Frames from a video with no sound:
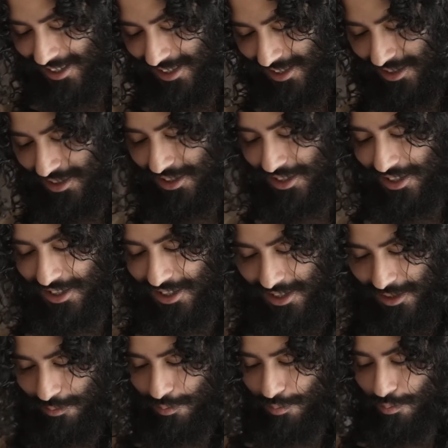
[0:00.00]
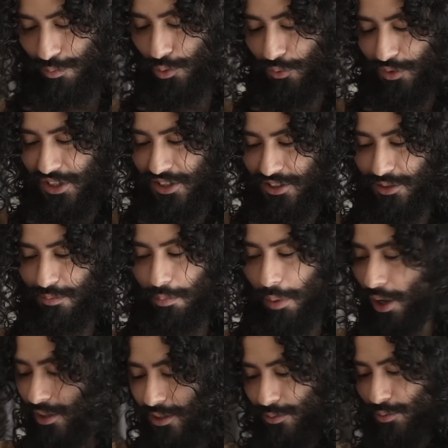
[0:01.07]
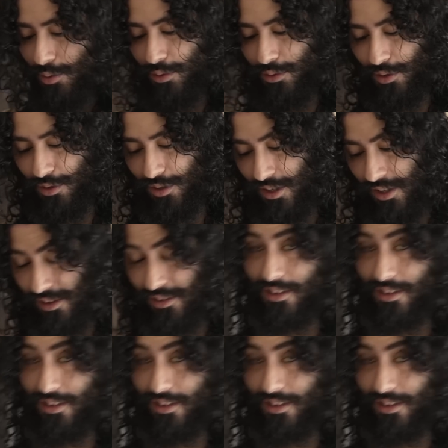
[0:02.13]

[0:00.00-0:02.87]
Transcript: in the movies, Bollywood or